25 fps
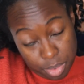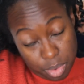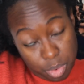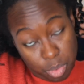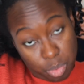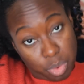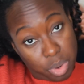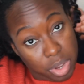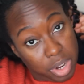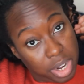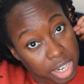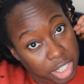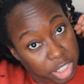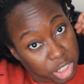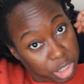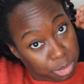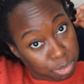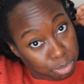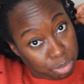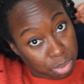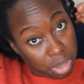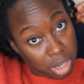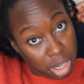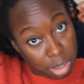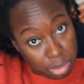What I
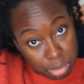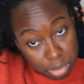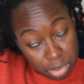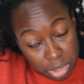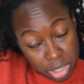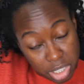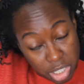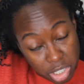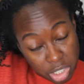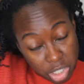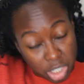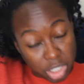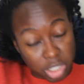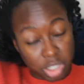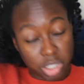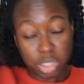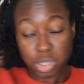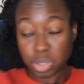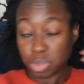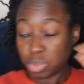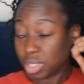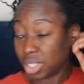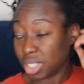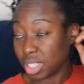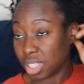should probably start
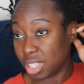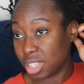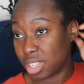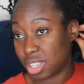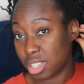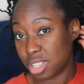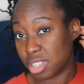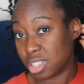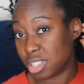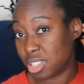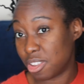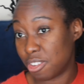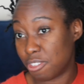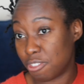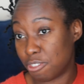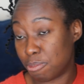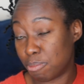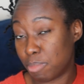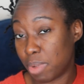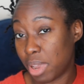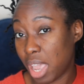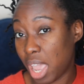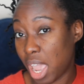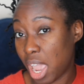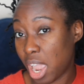doing is, if
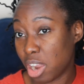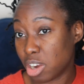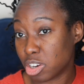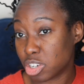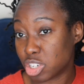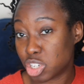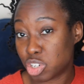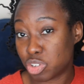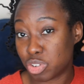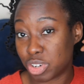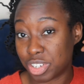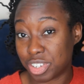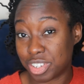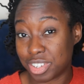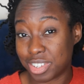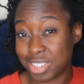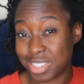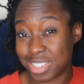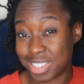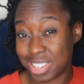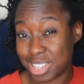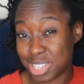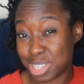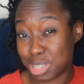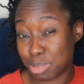my hair stretches
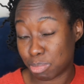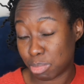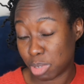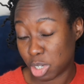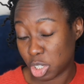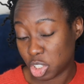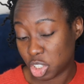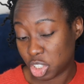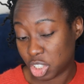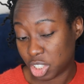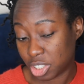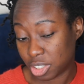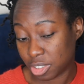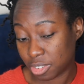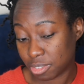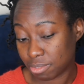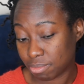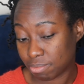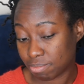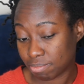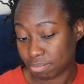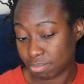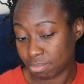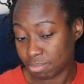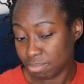this much
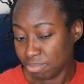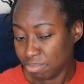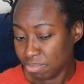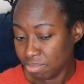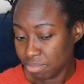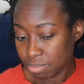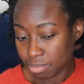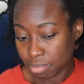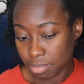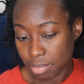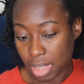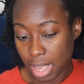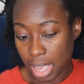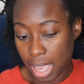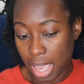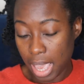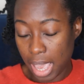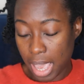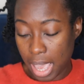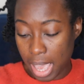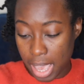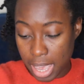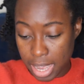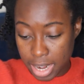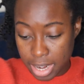
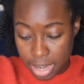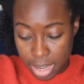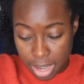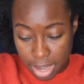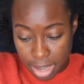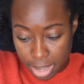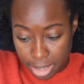and